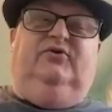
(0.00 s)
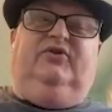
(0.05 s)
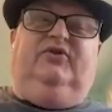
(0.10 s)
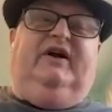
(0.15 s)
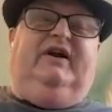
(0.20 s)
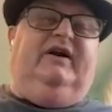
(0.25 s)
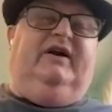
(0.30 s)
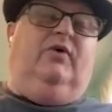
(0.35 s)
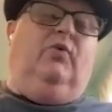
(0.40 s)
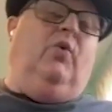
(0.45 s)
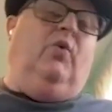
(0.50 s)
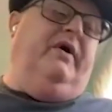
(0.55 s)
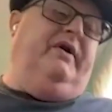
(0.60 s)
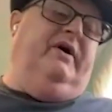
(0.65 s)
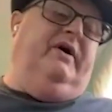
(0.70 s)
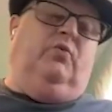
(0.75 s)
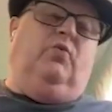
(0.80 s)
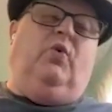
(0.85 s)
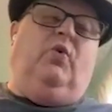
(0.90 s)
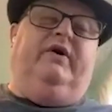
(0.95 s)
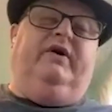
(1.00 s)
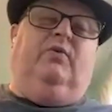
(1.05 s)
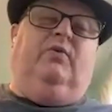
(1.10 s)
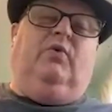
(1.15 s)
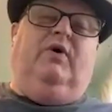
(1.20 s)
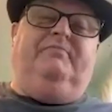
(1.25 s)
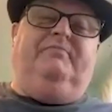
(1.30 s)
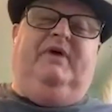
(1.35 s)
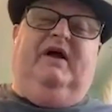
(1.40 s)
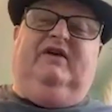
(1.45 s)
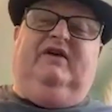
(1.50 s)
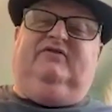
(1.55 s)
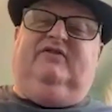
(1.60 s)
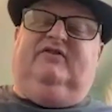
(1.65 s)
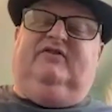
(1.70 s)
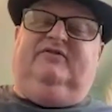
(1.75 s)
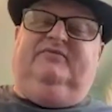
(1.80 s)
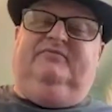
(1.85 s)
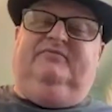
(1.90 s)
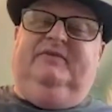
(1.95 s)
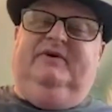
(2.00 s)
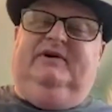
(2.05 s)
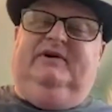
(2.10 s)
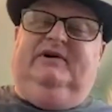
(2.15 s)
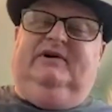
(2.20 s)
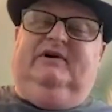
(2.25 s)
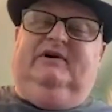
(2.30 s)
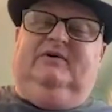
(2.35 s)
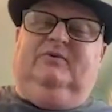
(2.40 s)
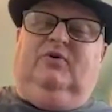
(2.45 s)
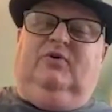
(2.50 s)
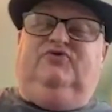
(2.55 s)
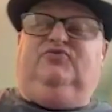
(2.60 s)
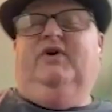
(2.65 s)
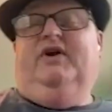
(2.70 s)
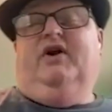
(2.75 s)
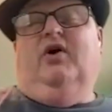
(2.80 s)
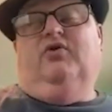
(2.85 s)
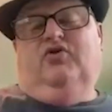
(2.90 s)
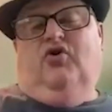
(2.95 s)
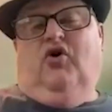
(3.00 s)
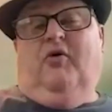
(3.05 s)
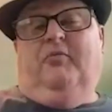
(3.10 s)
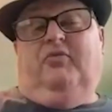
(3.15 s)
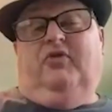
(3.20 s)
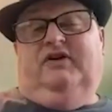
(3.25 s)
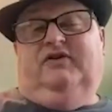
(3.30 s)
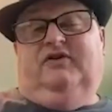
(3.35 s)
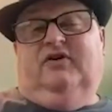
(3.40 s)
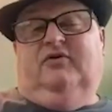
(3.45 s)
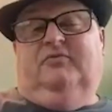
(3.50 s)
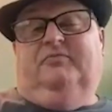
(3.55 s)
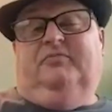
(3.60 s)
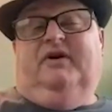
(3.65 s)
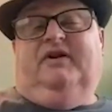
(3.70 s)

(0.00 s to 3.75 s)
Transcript: do that on a one-on-one basis, which we don't normally do.